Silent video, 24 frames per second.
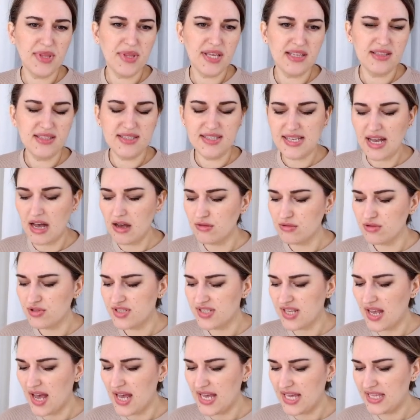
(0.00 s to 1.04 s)
The
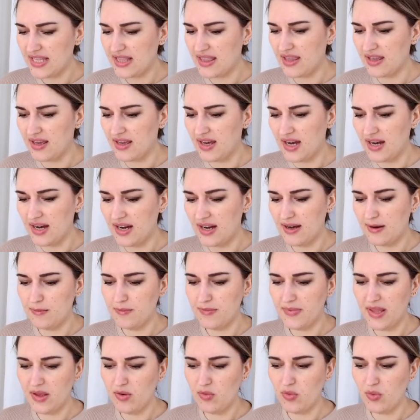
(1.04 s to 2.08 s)
downside
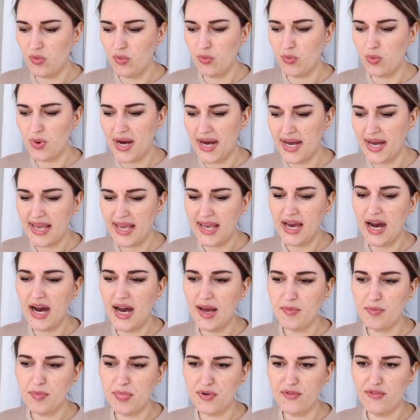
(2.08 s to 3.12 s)
why
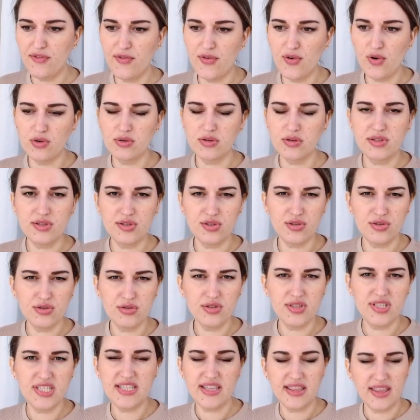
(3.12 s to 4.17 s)
I prefer to use